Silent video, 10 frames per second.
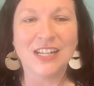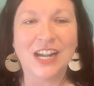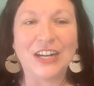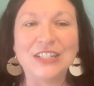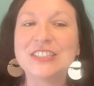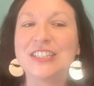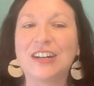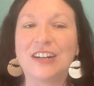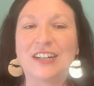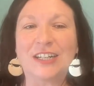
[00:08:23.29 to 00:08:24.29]
Under the
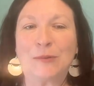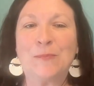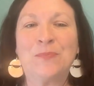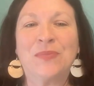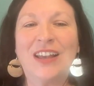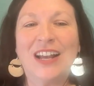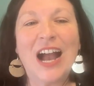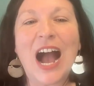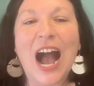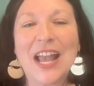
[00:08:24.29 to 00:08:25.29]
arm,
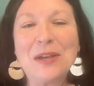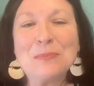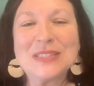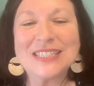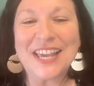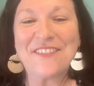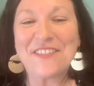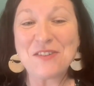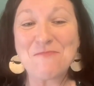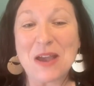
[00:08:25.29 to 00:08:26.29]
I am safe
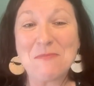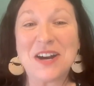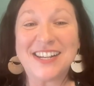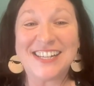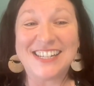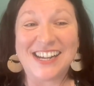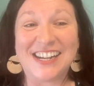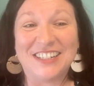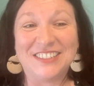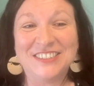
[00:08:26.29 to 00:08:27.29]
in my body
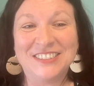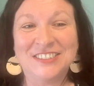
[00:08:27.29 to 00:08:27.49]
now.